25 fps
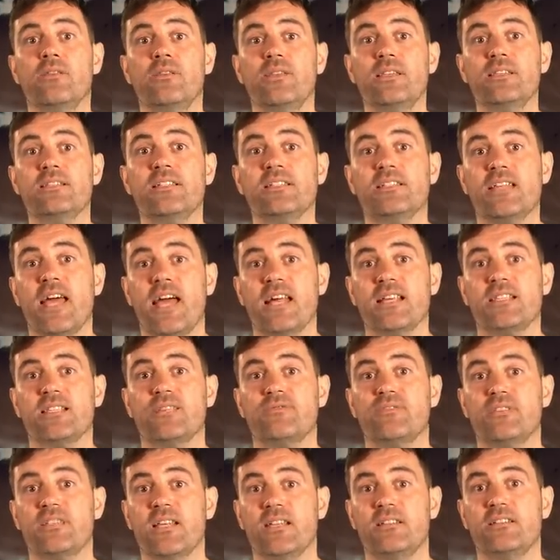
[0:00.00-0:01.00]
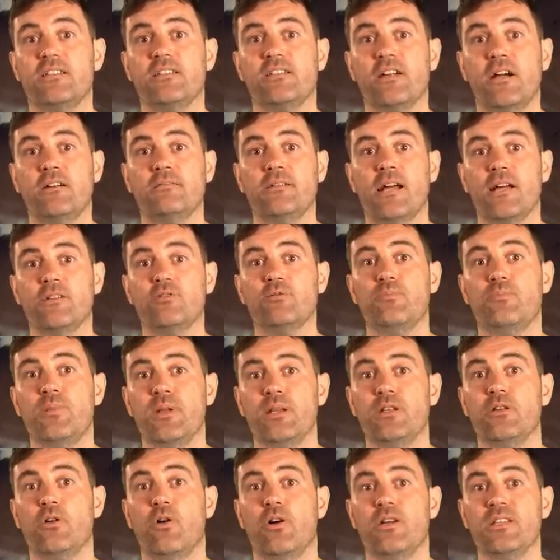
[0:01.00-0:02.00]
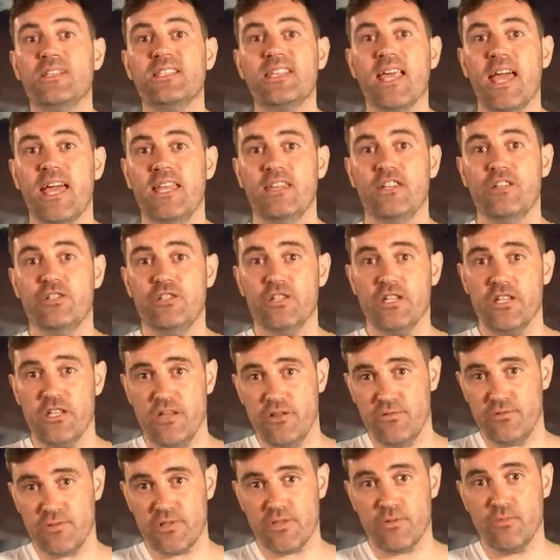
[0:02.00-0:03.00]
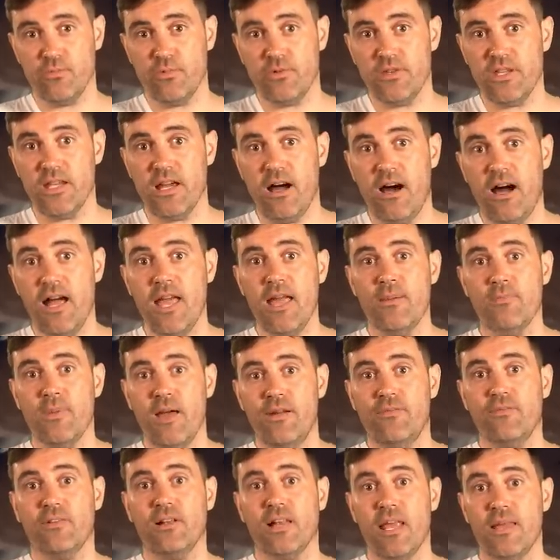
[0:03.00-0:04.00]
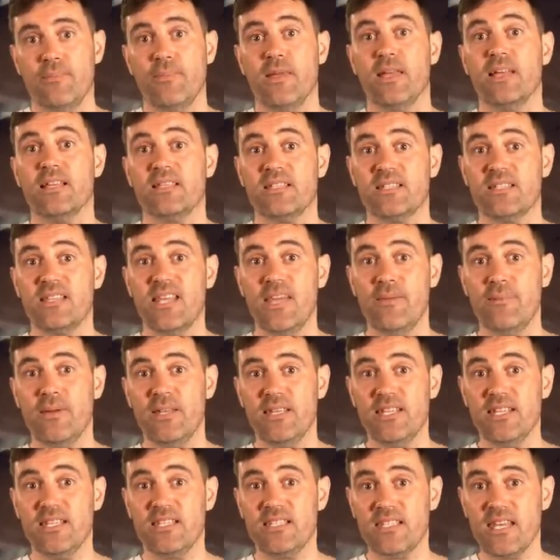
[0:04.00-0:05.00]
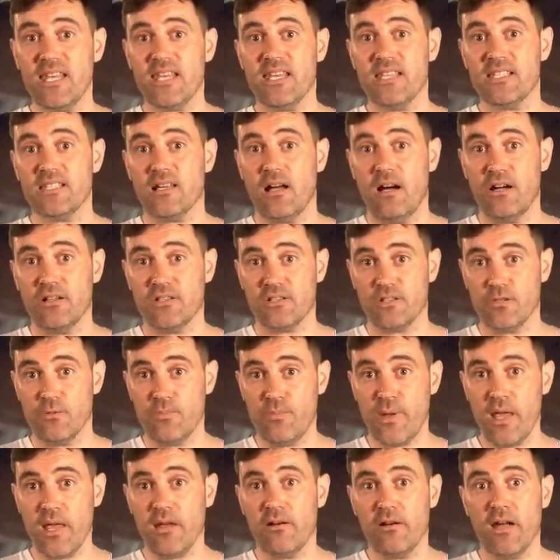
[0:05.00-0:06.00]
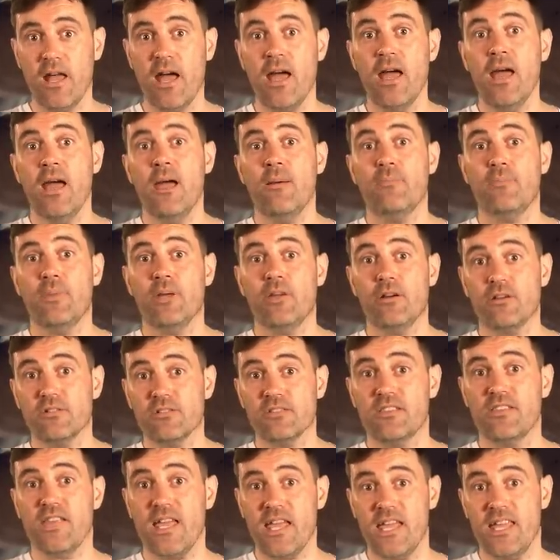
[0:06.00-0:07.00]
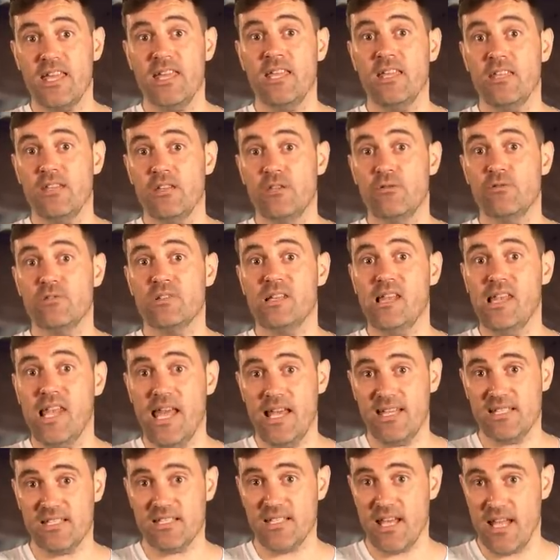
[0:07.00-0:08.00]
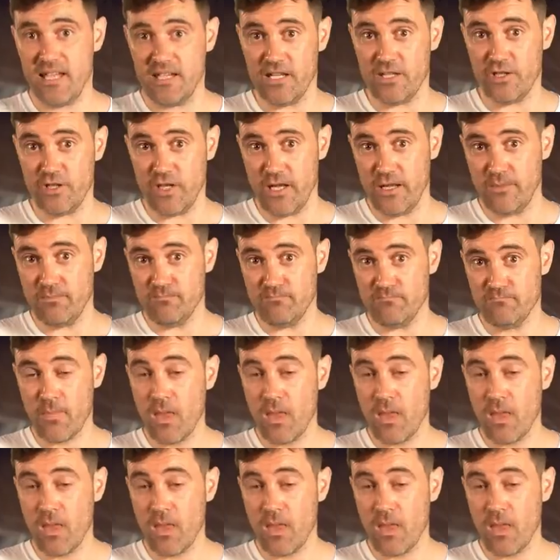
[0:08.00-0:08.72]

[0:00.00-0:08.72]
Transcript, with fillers: these attacks have centered around Bitcoin's energy use, with the IMF claiming CBDCs are superior because they use less energy.